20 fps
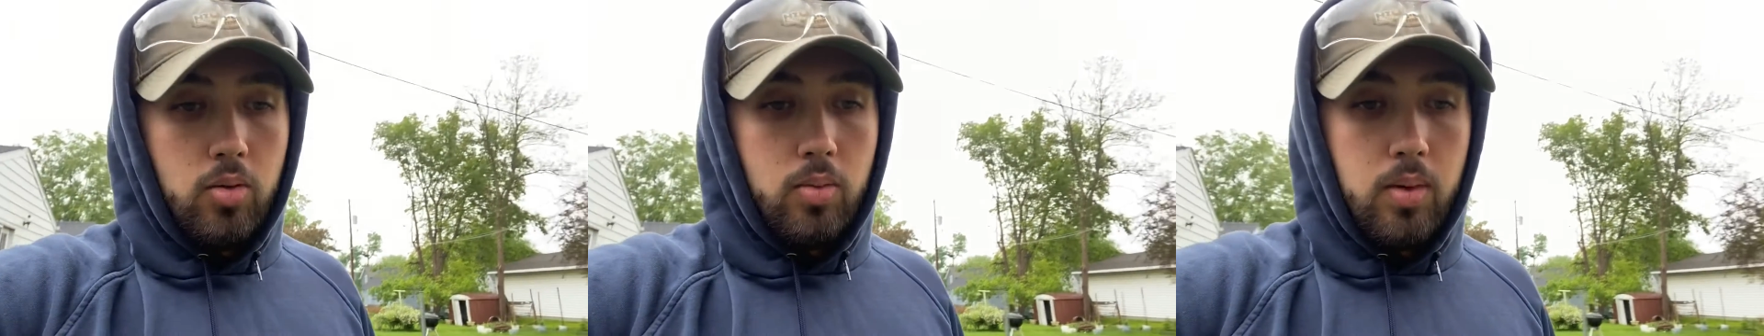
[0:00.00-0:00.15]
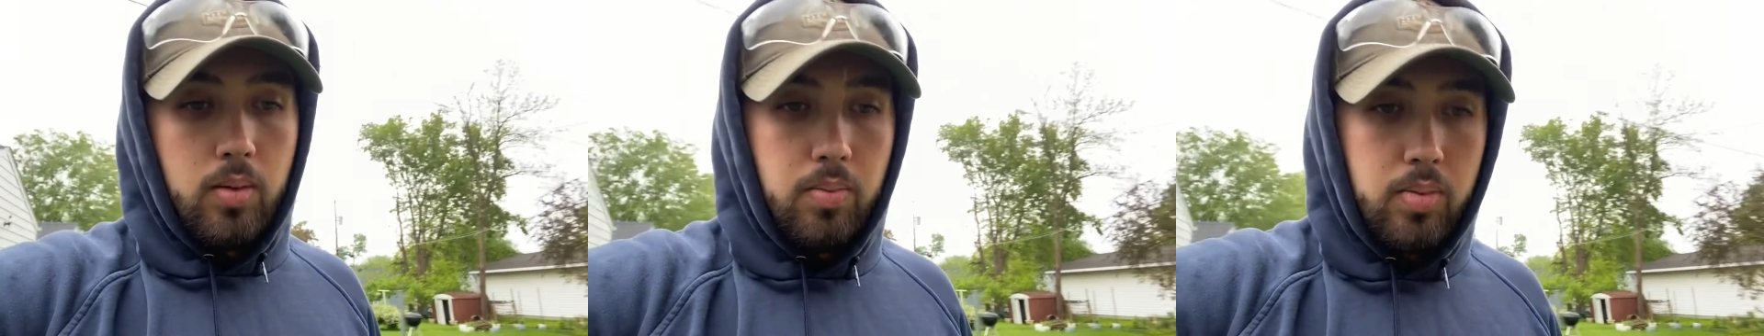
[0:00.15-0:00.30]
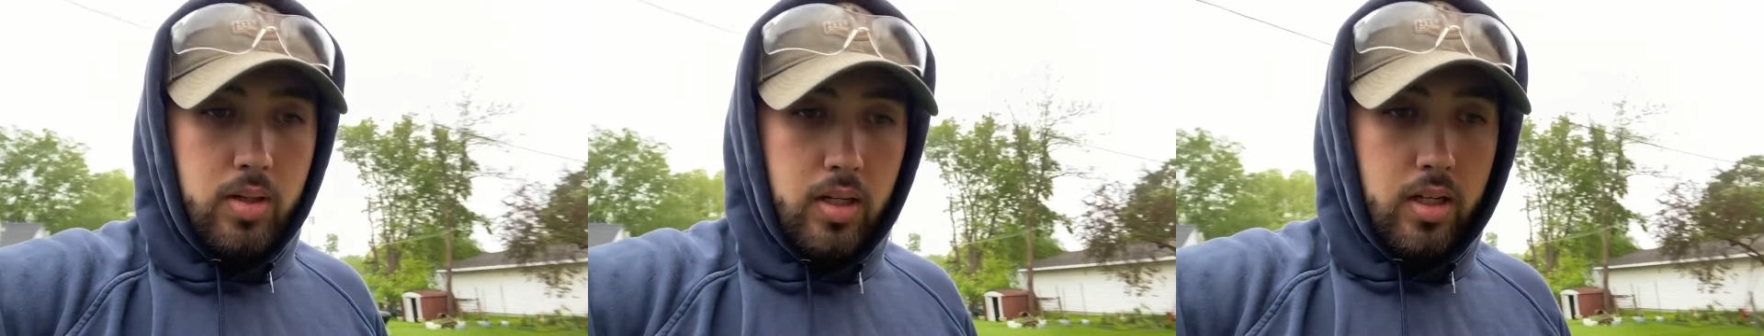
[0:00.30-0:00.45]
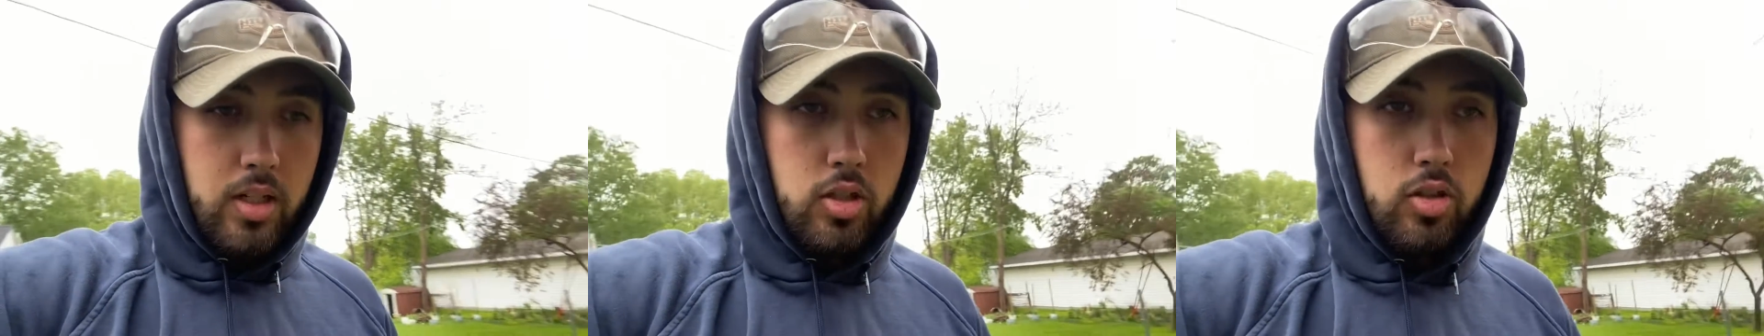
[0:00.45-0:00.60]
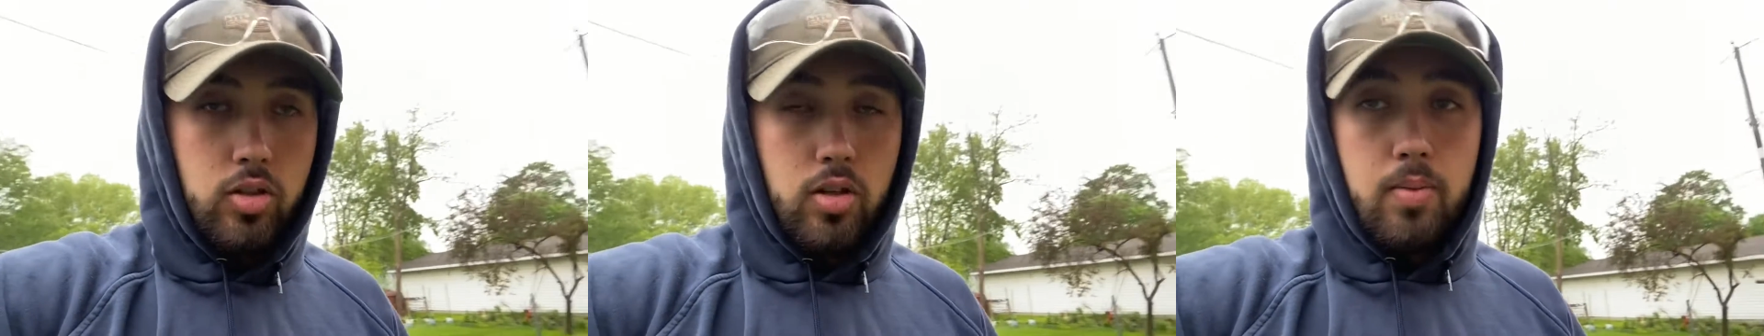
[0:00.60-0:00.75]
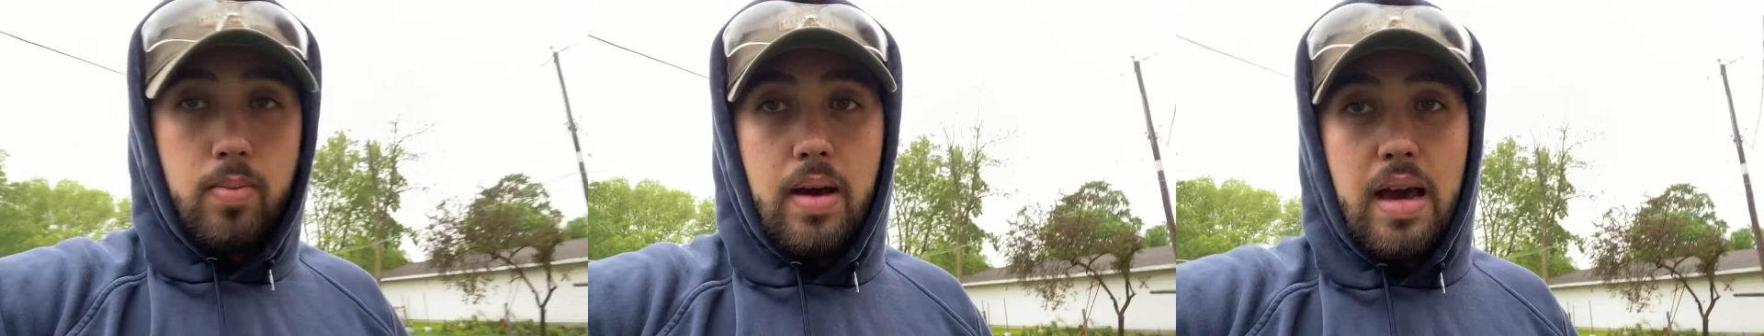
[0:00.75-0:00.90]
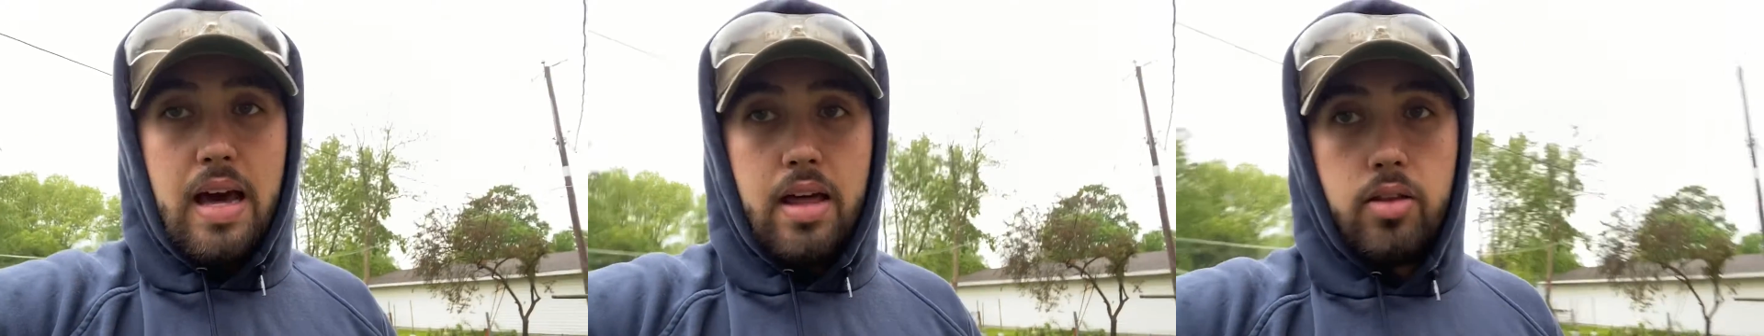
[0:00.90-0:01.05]
and potentially a
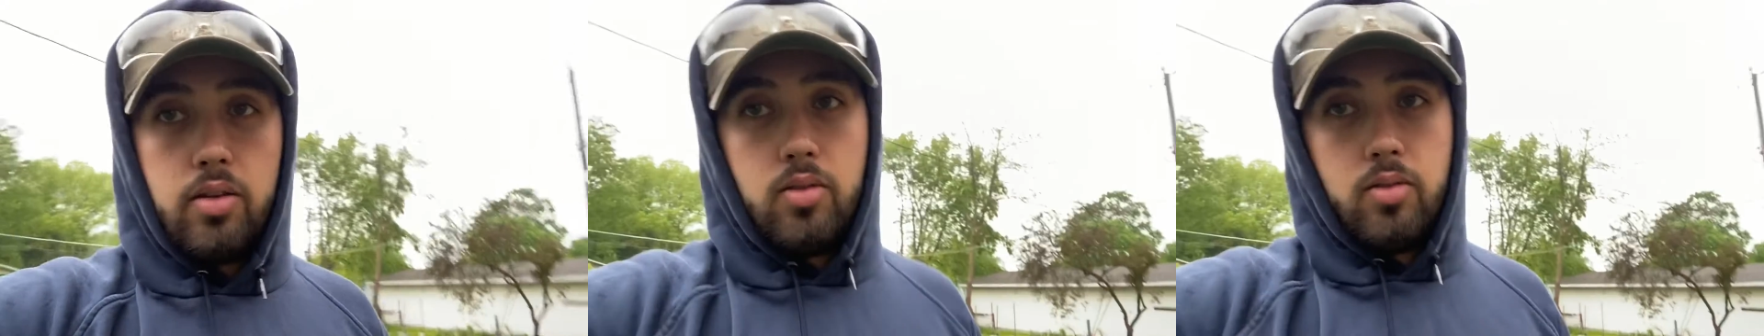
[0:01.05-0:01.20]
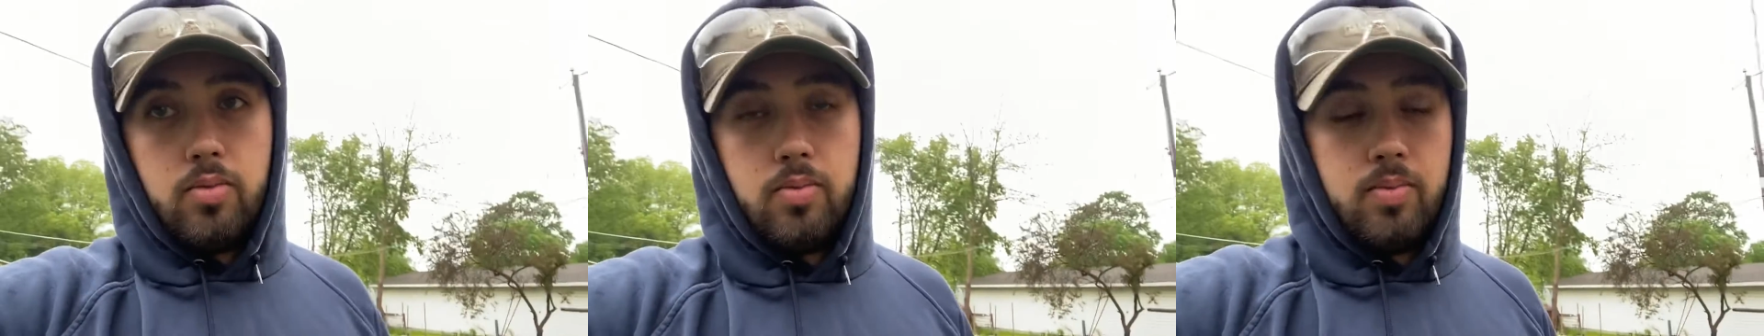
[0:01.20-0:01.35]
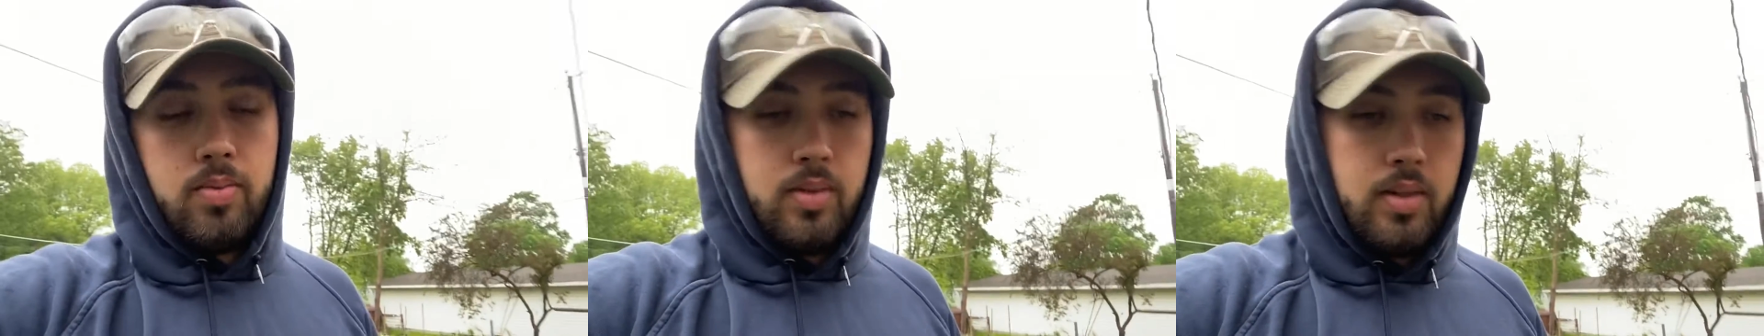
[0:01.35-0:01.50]
bathroom.